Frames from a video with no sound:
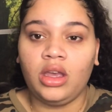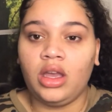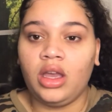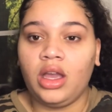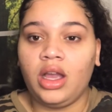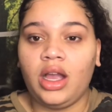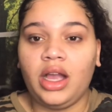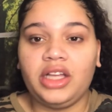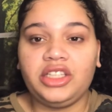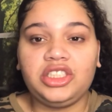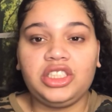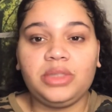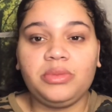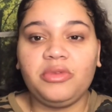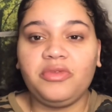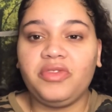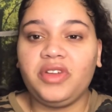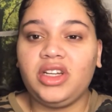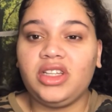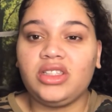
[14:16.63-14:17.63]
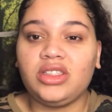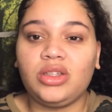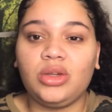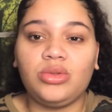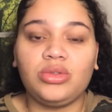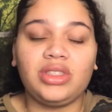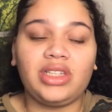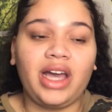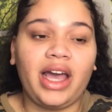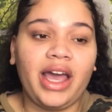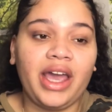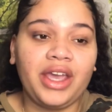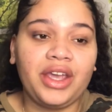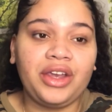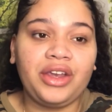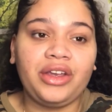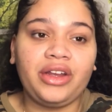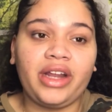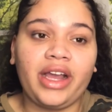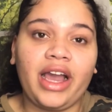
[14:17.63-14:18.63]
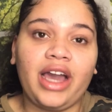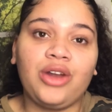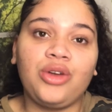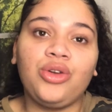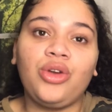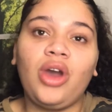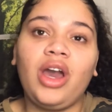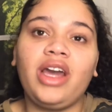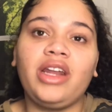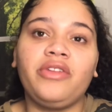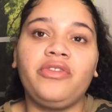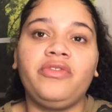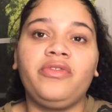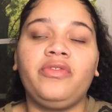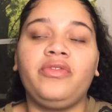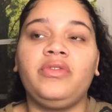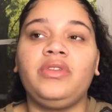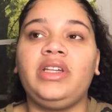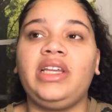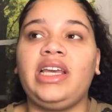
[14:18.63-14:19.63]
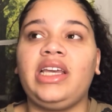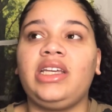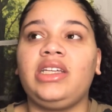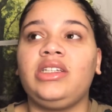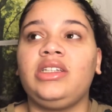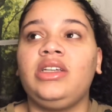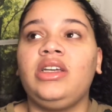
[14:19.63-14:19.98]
I just been feeling so tired. Like, I don't know how to, like,